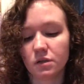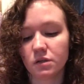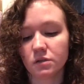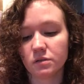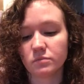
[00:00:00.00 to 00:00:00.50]

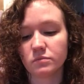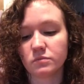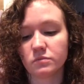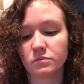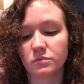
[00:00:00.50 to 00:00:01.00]

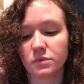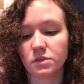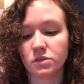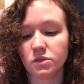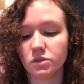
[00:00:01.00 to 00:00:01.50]

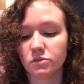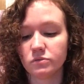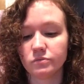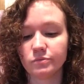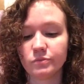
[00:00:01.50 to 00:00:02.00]
because you know,
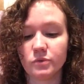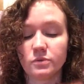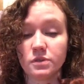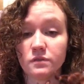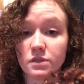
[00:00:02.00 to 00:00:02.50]
no
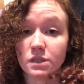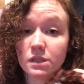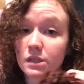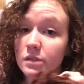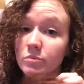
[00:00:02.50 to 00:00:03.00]
one's ever seen a
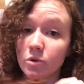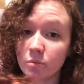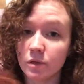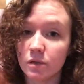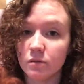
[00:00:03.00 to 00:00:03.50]
naked
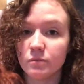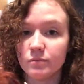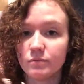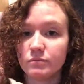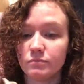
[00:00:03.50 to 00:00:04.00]
Barbie.
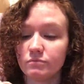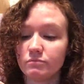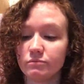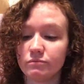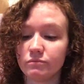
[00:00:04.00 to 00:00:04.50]

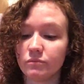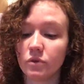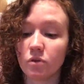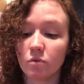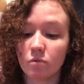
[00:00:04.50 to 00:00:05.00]
So,